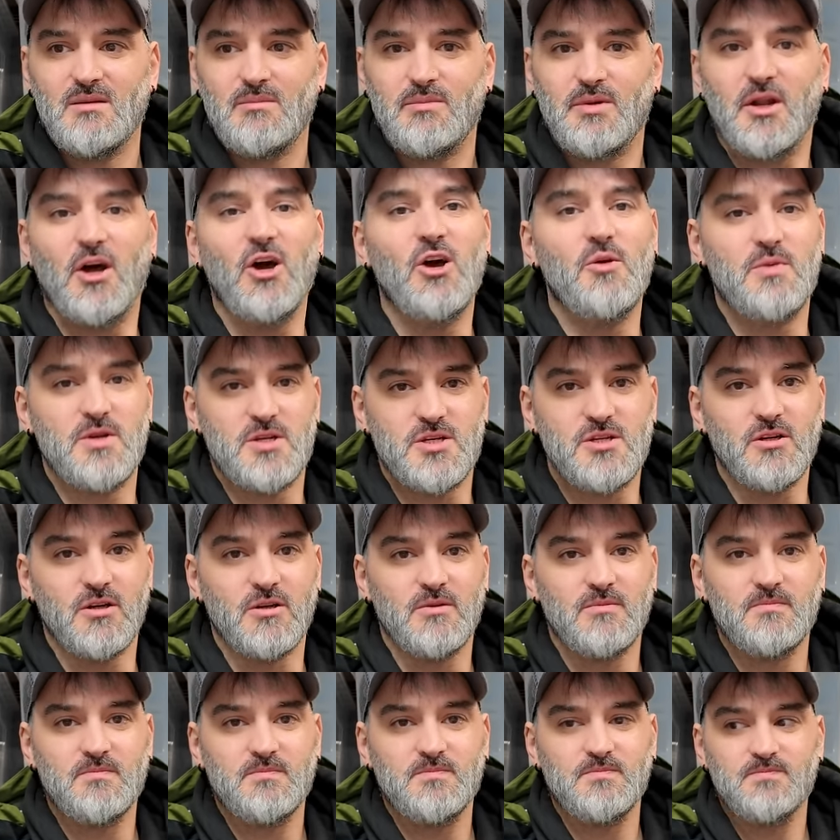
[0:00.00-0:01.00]
But I hope it's
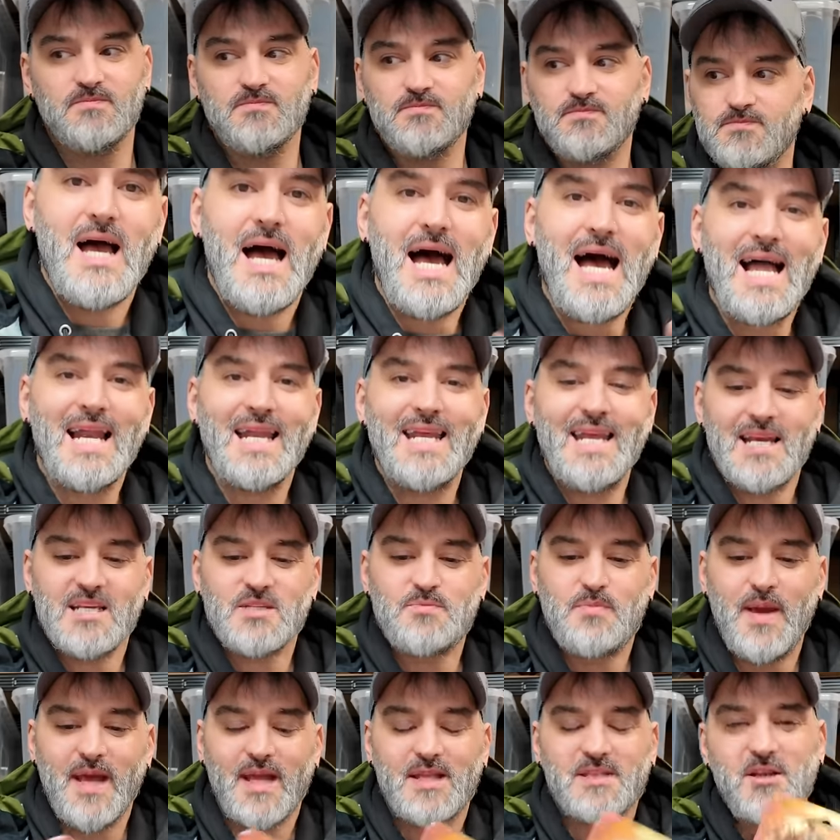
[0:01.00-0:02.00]
you. Ali has
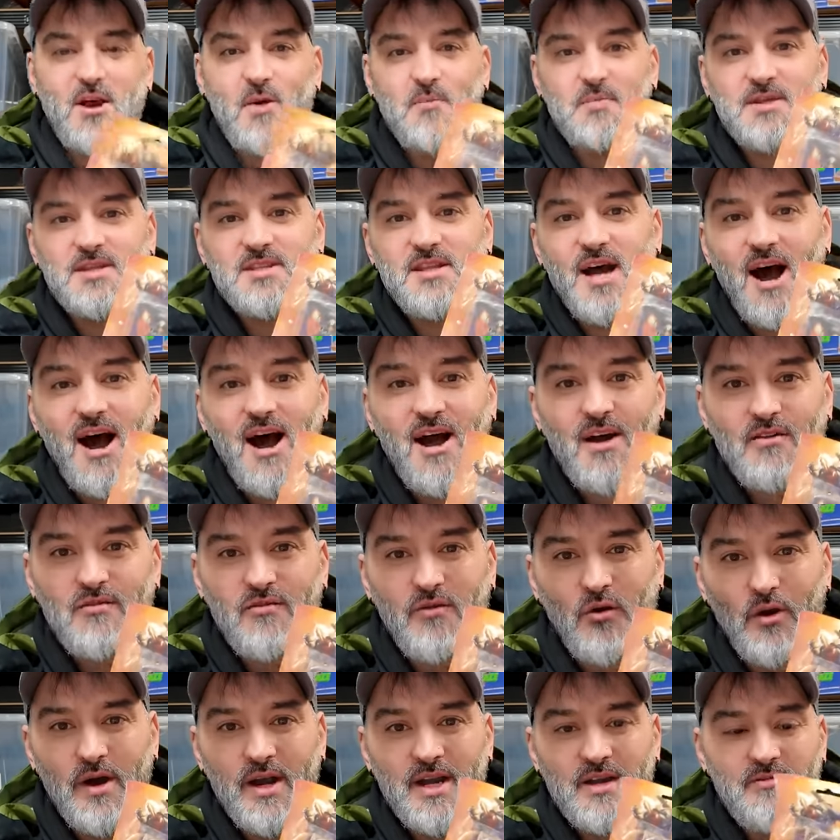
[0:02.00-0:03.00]
picked up Dark
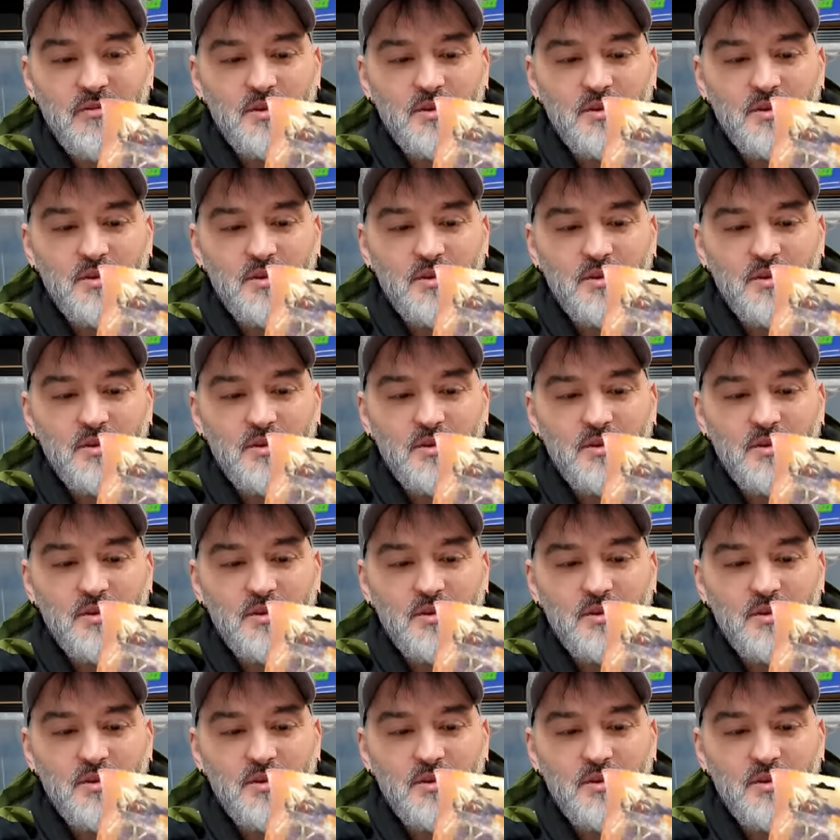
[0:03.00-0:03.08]
Void